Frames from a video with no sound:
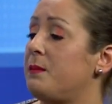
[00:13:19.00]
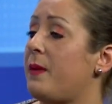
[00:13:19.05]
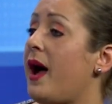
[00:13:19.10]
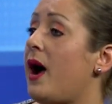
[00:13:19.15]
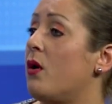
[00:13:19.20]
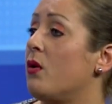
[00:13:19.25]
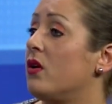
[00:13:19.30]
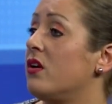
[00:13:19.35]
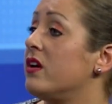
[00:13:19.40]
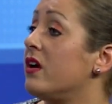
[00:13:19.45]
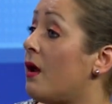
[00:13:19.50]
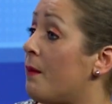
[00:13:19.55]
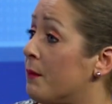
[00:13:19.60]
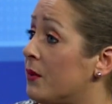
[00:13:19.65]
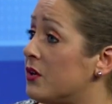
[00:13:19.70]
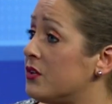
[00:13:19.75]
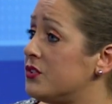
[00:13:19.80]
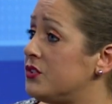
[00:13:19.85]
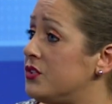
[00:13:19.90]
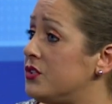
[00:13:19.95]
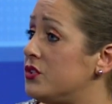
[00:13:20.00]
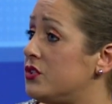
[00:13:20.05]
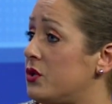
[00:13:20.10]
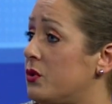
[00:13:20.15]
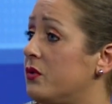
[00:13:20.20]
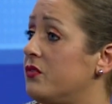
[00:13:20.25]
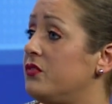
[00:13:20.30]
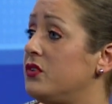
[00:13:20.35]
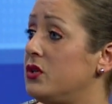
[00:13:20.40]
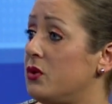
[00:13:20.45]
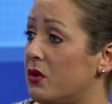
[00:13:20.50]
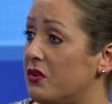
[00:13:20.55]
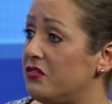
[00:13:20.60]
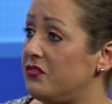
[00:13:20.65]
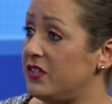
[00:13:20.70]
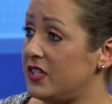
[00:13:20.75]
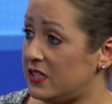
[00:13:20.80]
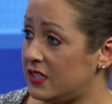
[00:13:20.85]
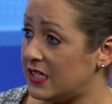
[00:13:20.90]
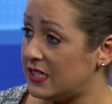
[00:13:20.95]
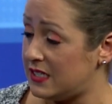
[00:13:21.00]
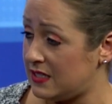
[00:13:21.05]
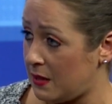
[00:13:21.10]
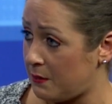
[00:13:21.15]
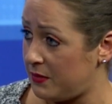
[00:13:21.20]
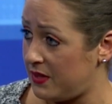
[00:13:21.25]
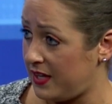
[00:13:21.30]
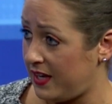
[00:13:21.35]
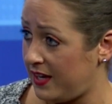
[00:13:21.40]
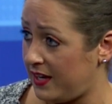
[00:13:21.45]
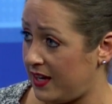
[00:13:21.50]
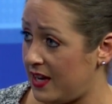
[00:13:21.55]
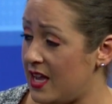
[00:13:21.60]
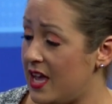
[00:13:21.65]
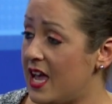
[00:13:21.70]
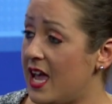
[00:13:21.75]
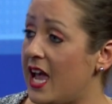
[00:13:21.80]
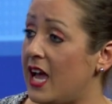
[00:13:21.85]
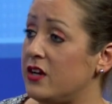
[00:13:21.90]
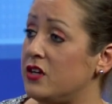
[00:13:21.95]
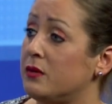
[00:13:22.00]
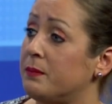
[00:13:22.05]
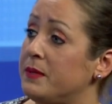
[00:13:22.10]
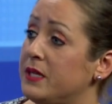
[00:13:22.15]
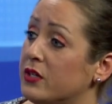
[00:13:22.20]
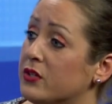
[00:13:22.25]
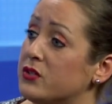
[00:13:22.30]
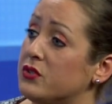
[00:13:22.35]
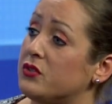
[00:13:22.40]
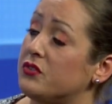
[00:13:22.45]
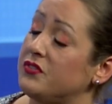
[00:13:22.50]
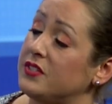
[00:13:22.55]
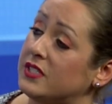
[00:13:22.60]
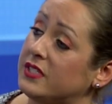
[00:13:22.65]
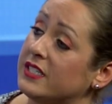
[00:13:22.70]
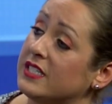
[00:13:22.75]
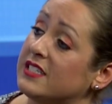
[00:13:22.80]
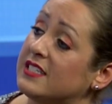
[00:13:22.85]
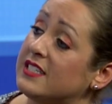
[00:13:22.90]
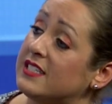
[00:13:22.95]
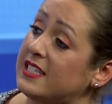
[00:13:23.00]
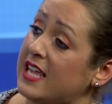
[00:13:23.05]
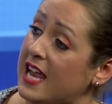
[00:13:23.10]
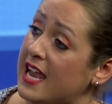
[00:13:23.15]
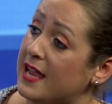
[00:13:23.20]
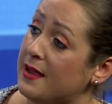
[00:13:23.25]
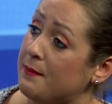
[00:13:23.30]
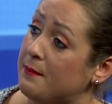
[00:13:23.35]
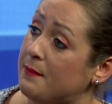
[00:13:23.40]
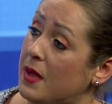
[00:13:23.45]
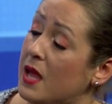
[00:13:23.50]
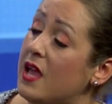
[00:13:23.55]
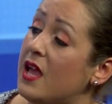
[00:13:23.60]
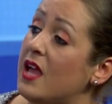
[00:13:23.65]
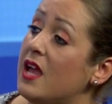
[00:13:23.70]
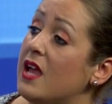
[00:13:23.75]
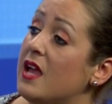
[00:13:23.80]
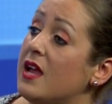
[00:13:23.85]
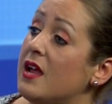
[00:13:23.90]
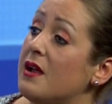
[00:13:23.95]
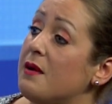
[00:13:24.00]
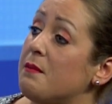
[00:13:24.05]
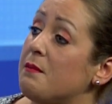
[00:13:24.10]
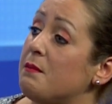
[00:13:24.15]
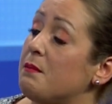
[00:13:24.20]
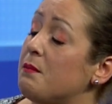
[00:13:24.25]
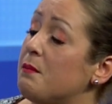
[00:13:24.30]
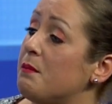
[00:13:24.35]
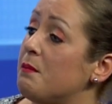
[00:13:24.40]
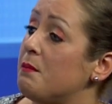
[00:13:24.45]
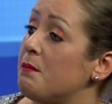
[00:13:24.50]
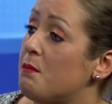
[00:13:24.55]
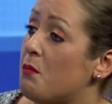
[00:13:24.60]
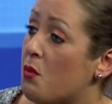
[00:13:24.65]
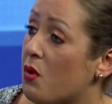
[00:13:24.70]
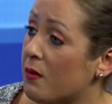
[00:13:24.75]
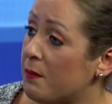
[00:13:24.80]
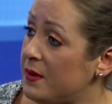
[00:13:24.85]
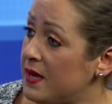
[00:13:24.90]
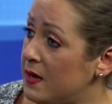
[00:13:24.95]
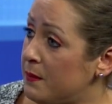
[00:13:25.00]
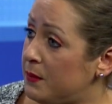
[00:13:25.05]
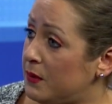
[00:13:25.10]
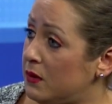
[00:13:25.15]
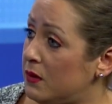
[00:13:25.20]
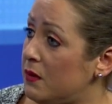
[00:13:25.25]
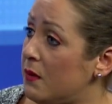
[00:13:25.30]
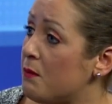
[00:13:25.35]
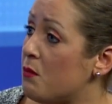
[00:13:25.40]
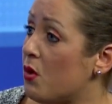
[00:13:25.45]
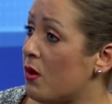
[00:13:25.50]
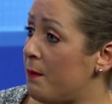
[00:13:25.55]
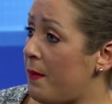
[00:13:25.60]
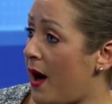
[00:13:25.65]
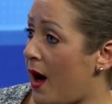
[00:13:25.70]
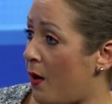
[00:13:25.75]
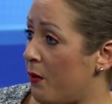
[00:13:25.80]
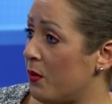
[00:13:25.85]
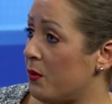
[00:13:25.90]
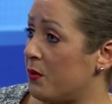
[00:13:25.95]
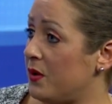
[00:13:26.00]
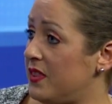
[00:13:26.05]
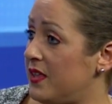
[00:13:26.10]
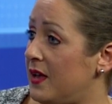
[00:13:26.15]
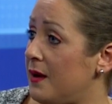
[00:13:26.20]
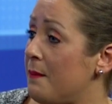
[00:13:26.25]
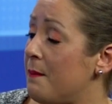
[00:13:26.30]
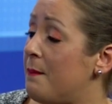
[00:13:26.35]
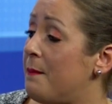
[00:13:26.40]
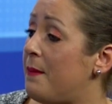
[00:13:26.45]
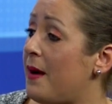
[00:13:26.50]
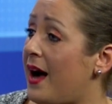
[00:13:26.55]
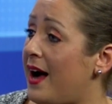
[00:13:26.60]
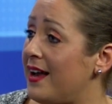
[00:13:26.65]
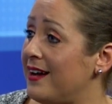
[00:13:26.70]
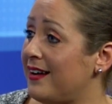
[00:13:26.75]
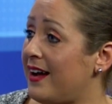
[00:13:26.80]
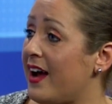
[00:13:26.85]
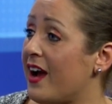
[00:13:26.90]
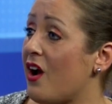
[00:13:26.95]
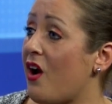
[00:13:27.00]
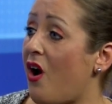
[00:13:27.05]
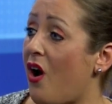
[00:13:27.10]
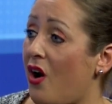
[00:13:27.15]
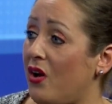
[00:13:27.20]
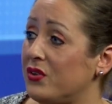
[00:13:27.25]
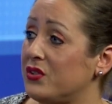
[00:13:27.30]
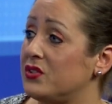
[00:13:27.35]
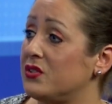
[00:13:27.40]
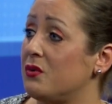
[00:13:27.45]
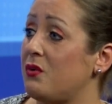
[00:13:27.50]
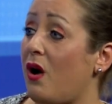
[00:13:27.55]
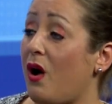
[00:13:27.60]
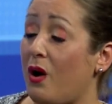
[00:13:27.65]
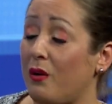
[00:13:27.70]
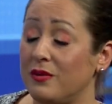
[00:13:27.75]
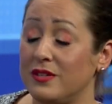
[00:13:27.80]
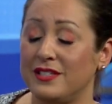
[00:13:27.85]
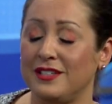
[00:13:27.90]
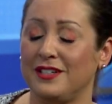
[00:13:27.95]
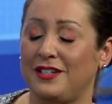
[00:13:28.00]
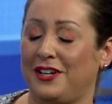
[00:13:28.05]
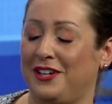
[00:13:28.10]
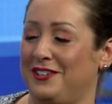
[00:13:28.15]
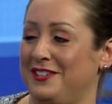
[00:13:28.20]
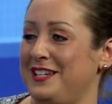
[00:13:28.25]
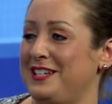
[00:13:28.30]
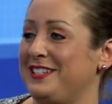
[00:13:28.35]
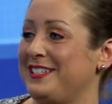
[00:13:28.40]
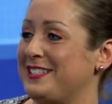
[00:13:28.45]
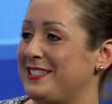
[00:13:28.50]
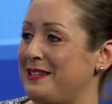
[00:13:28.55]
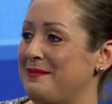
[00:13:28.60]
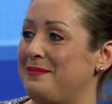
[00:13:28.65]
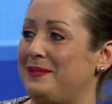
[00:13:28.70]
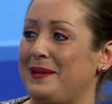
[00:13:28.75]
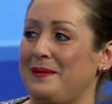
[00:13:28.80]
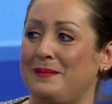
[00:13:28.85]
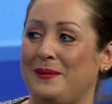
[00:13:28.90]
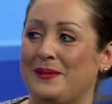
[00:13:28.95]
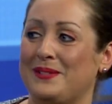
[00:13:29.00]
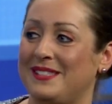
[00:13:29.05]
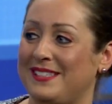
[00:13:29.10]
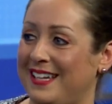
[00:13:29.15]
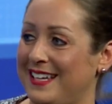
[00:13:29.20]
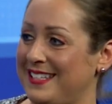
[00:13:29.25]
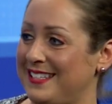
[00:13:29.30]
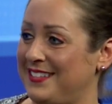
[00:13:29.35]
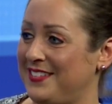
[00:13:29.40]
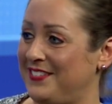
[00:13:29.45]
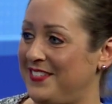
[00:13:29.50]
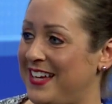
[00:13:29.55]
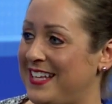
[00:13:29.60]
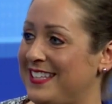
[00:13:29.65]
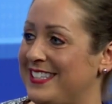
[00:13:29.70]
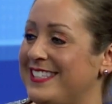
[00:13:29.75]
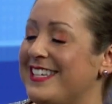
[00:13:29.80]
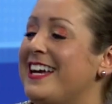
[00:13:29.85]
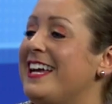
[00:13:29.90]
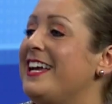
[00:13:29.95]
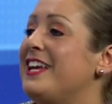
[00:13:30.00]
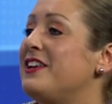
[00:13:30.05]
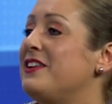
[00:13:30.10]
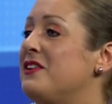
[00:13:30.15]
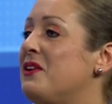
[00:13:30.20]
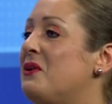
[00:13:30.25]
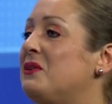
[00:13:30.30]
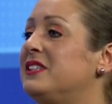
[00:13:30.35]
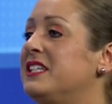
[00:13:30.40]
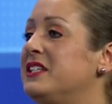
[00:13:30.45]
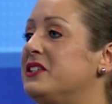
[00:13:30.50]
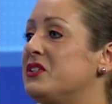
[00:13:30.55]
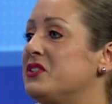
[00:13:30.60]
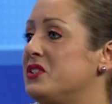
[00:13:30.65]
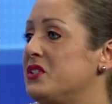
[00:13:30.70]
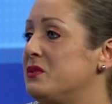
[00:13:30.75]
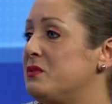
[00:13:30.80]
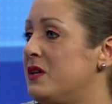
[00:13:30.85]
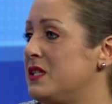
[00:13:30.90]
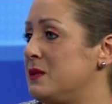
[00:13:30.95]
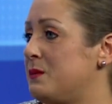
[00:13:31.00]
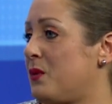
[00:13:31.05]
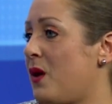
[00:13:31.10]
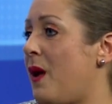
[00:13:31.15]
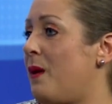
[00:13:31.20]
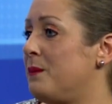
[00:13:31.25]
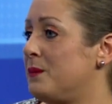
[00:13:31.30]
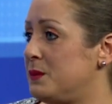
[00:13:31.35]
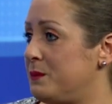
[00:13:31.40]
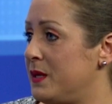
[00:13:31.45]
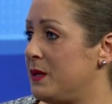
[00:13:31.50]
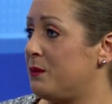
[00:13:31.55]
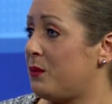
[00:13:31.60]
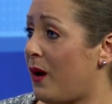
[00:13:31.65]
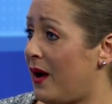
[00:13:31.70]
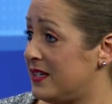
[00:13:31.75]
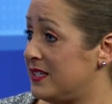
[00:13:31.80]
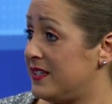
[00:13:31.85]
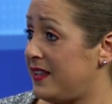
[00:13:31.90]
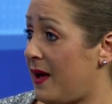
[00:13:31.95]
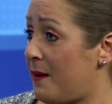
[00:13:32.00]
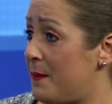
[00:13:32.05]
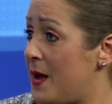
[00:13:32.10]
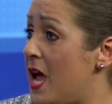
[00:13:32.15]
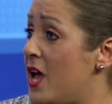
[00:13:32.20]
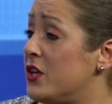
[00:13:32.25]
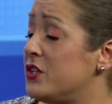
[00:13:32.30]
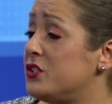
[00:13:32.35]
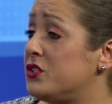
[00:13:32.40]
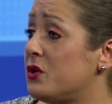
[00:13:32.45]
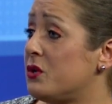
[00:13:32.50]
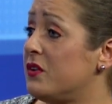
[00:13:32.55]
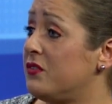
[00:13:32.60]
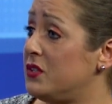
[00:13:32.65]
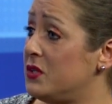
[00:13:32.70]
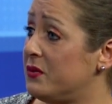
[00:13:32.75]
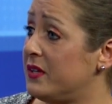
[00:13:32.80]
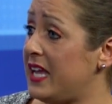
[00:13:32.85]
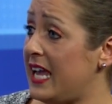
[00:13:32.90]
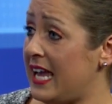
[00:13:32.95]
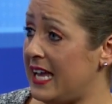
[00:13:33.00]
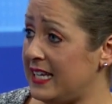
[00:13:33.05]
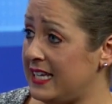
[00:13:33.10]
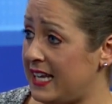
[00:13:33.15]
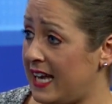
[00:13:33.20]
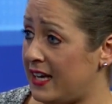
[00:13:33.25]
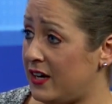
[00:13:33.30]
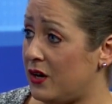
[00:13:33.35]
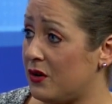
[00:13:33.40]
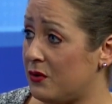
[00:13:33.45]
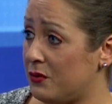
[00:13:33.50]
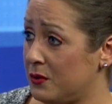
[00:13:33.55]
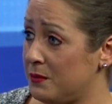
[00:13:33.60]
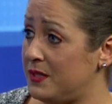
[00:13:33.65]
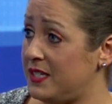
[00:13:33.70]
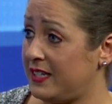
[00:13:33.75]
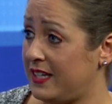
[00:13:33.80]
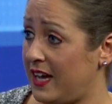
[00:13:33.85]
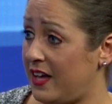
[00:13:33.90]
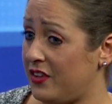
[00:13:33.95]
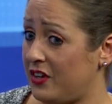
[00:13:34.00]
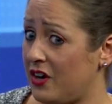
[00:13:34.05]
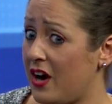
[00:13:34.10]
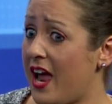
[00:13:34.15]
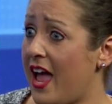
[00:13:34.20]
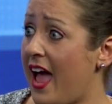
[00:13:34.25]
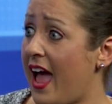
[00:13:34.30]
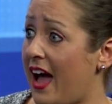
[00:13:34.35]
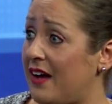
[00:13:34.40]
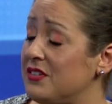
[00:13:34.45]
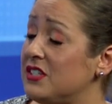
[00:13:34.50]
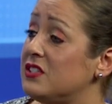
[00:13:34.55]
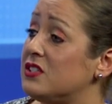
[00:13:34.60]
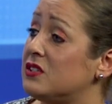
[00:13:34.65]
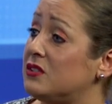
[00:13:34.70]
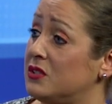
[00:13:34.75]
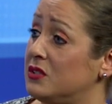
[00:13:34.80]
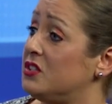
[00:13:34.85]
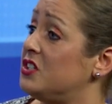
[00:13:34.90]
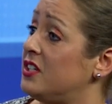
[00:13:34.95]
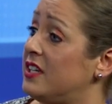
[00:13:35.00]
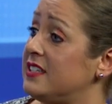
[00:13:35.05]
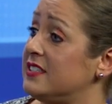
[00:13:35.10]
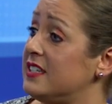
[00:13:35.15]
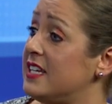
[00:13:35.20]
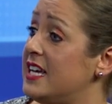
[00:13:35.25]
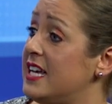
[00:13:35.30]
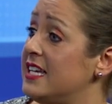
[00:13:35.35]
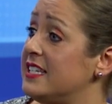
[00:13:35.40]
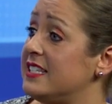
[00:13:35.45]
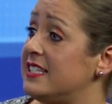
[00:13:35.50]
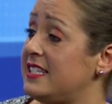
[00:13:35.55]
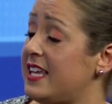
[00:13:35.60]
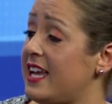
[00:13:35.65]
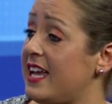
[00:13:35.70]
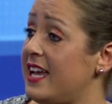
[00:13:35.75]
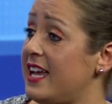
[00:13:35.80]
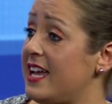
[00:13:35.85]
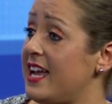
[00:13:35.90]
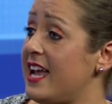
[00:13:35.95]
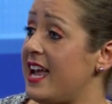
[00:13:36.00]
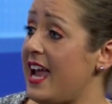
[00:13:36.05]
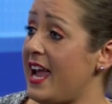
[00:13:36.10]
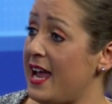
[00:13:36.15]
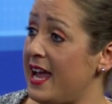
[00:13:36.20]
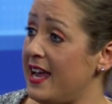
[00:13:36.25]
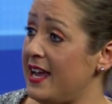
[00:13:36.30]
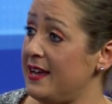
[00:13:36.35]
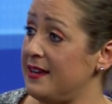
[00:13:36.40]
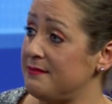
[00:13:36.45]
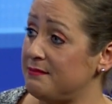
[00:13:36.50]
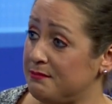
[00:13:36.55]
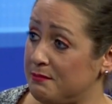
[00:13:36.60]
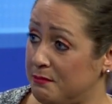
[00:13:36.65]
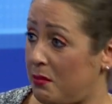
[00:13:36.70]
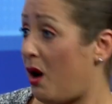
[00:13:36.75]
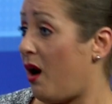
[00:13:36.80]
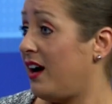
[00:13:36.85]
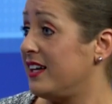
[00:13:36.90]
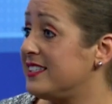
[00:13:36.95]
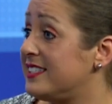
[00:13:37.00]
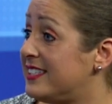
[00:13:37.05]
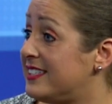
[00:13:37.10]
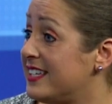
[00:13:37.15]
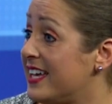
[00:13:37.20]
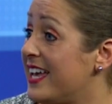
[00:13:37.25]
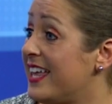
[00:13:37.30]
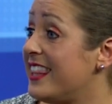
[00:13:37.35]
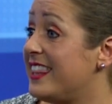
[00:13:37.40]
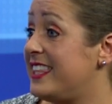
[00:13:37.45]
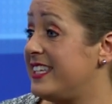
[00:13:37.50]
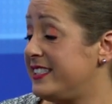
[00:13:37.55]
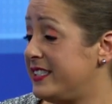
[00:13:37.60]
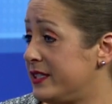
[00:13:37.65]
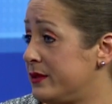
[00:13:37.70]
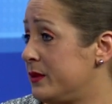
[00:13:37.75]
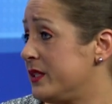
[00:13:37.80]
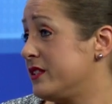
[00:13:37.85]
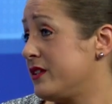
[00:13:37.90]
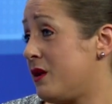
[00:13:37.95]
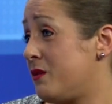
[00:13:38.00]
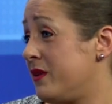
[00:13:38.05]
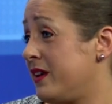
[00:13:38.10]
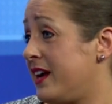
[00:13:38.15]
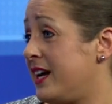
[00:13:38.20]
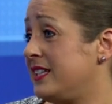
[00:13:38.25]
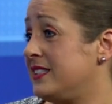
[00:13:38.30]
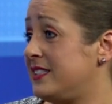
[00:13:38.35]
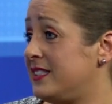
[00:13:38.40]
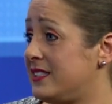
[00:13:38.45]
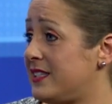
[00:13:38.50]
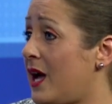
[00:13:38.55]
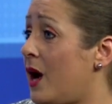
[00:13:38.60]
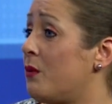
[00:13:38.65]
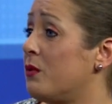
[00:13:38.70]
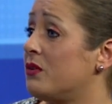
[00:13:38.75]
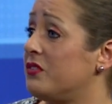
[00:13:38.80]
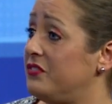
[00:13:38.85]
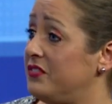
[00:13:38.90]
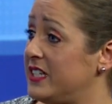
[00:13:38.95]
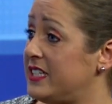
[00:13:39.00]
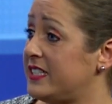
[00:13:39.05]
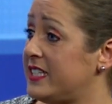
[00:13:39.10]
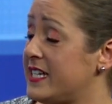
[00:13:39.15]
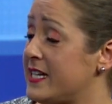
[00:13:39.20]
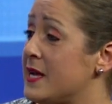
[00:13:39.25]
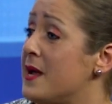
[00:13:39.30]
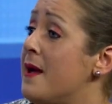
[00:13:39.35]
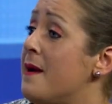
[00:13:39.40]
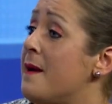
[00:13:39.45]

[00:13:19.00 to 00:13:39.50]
power in numbers. So if you're feeling something and your peers are feeling the same, more people, more power with it. But I also always encourage, because I play both sides of the fence, no leader just wants problems being brought to them. So if you can get a group together, have a solution. Say, hey, boss, this is what's going on, this is how we're feeling,